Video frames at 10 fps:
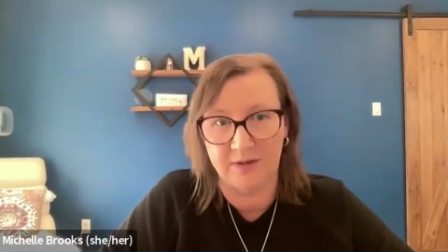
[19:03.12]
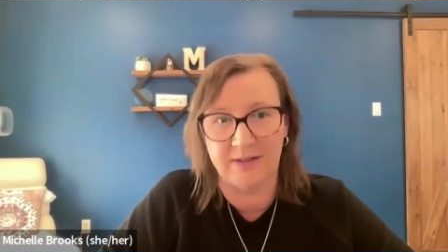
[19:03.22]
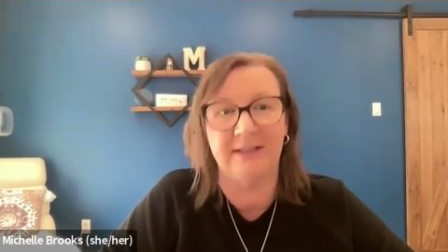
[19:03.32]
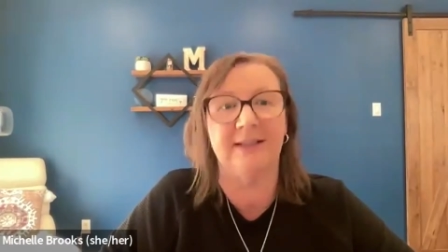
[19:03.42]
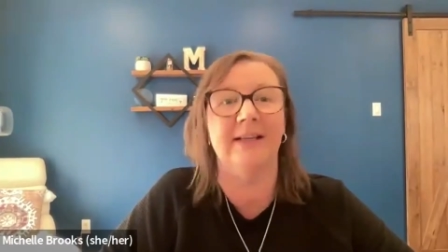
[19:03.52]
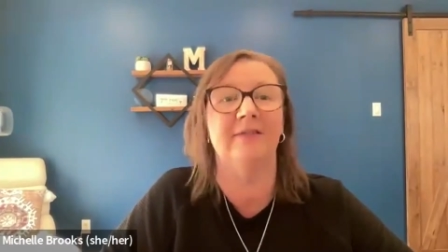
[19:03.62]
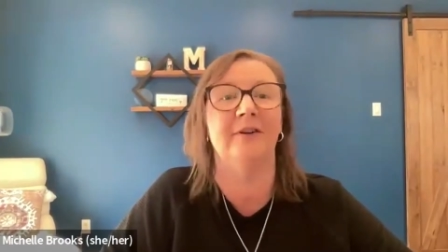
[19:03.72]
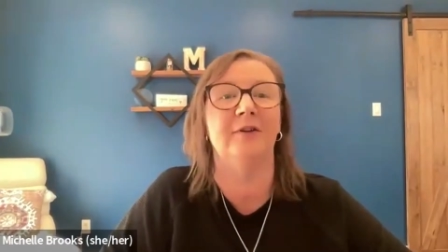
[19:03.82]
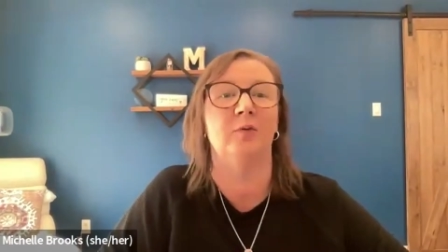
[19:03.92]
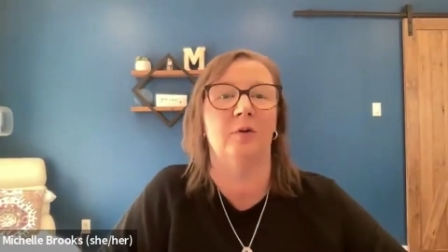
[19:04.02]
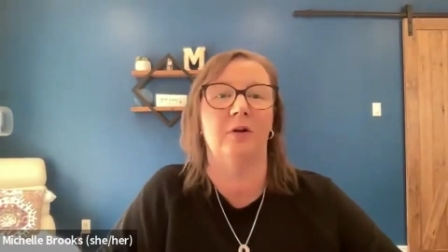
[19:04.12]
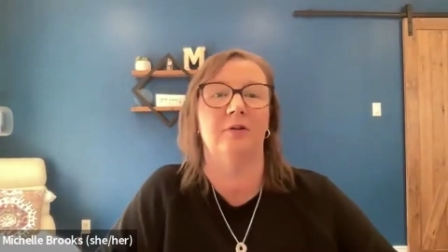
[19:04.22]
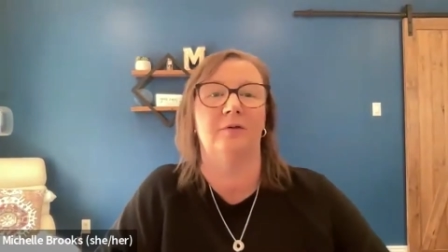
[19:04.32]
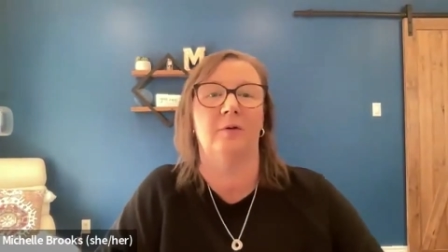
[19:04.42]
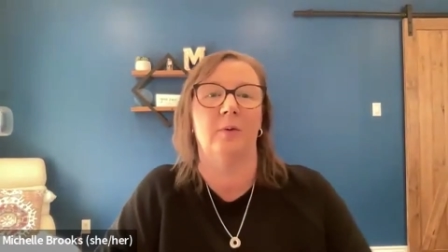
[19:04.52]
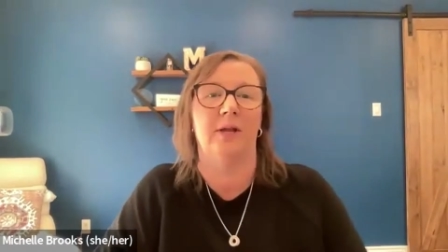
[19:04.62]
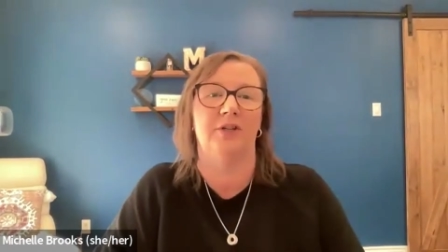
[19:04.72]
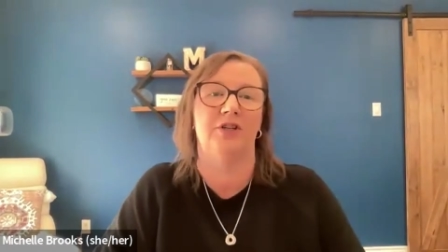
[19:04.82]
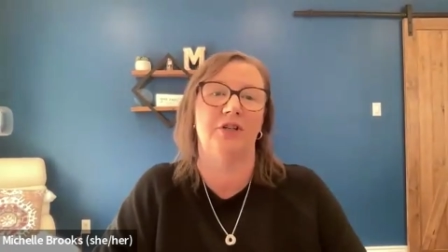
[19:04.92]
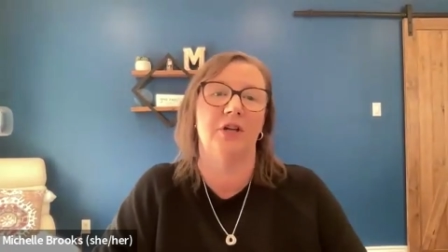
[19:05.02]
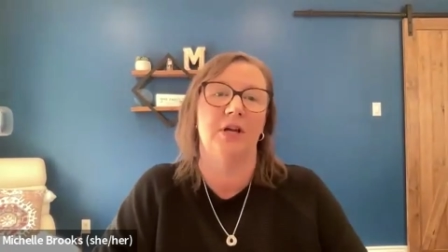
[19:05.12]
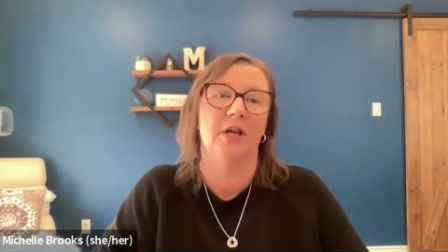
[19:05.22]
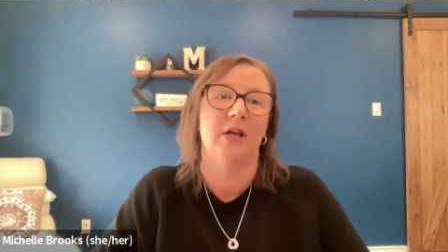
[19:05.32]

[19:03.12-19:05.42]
I want to live in a world for which